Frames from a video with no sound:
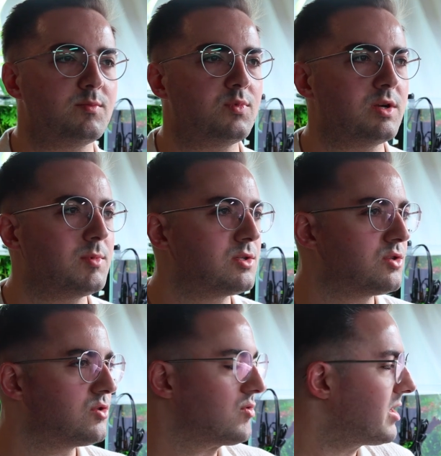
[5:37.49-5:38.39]
pretty much
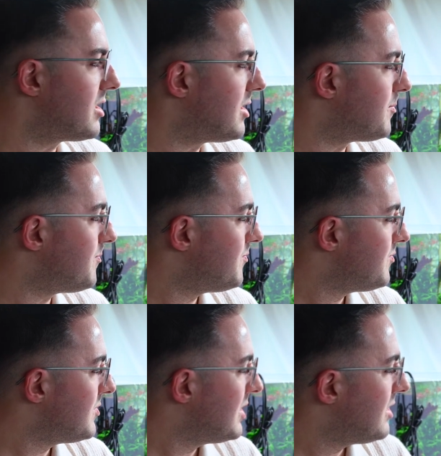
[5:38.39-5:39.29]
straight up.
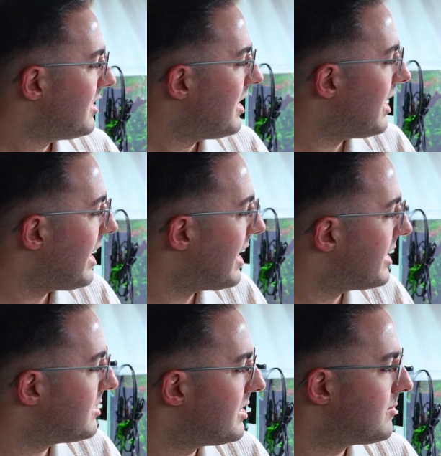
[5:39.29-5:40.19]

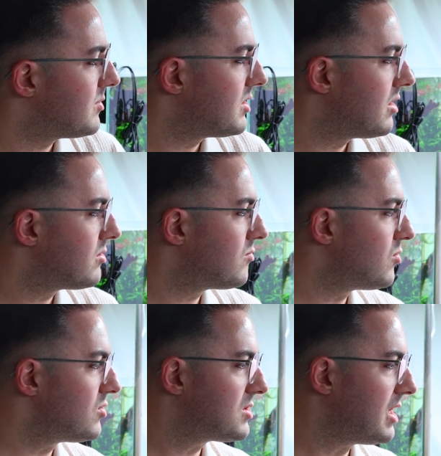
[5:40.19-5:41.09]
And other
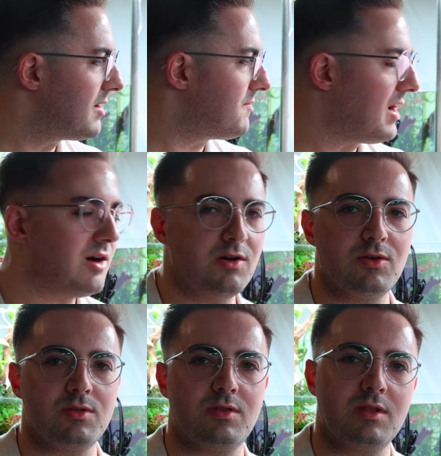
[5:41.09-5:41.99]
rules that I
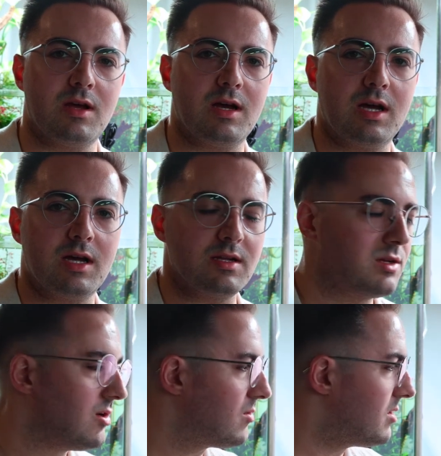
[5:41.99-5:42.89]
followed,
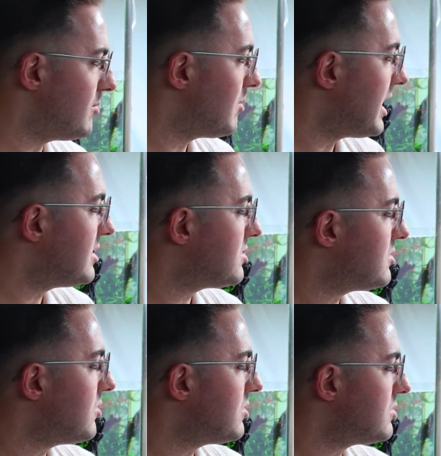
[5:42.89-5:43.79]
the main
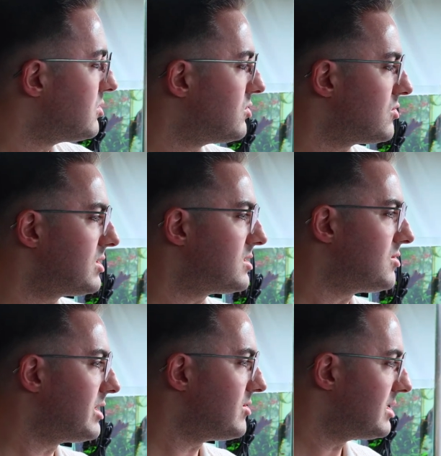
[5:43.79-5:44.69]
stone is usually
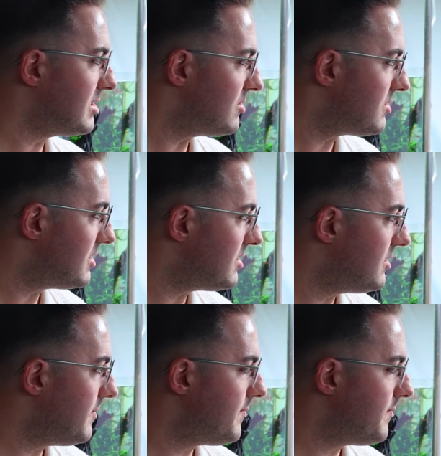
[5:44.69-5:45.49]
slightly tilted.